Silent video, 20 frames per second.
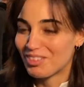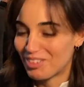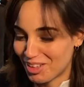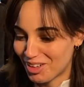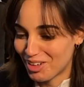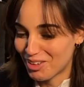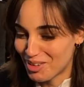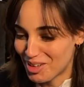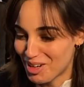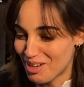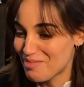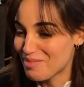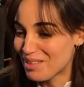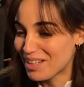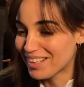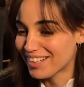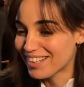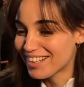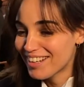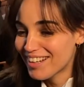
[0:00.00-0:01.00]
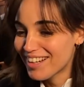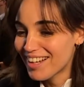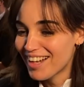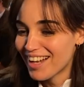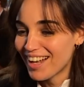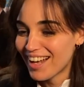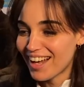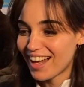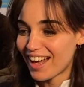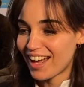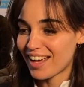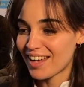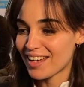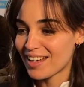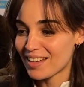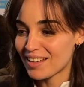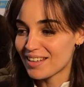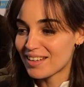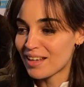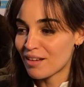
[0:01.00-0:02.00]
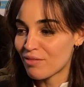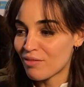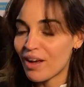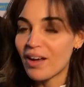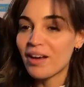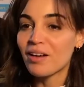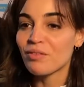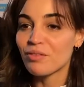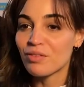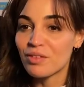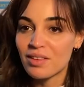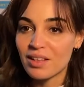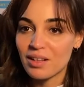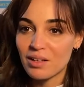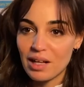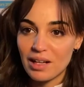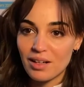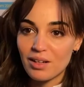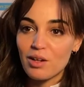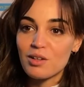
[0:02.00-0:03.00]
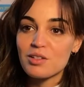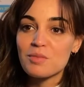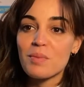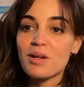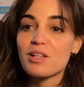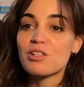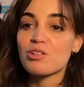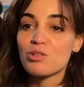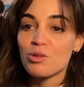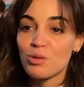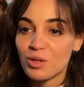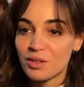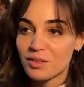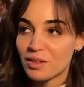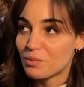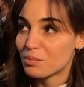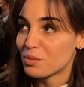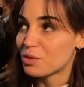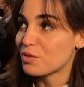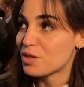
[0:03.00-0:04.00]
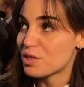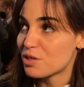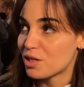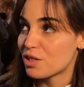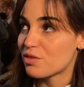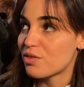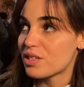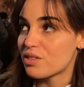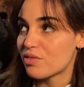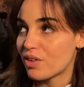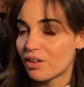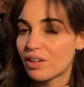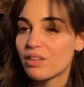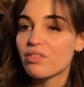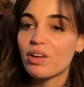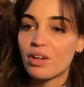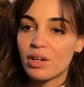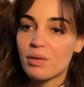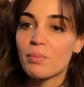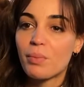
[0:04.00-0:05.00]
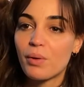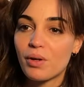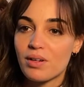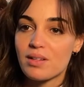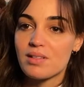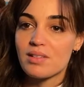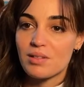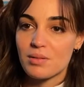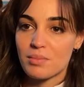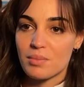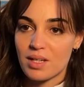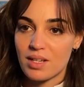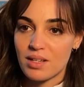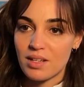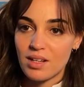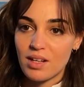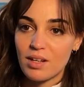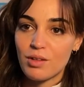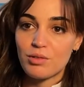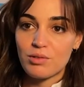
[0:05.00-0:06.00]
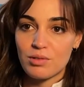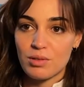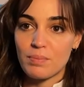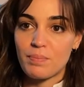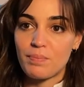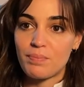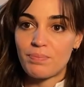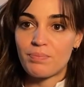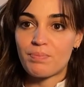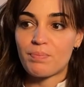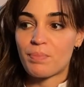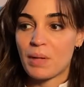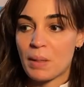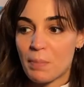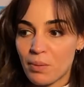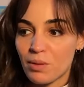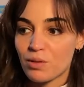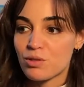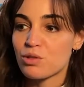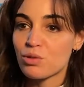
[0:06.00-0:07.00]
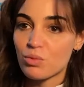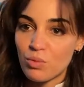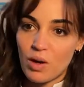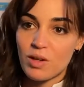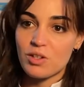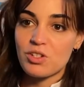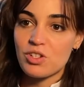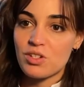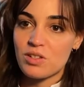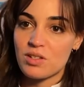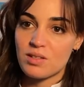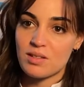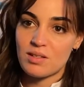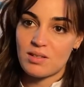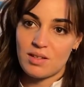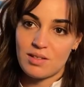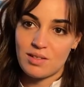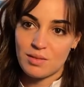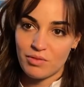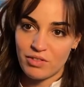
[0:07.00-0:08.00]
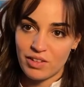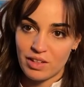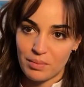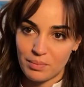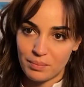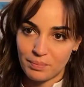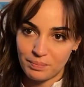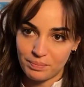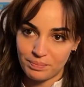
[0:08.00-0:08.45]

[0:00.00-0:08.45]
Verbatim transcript: you know what I mean? I give everything. I lost my soul in that movie. So it was very, very important to me, to people, to watch this film.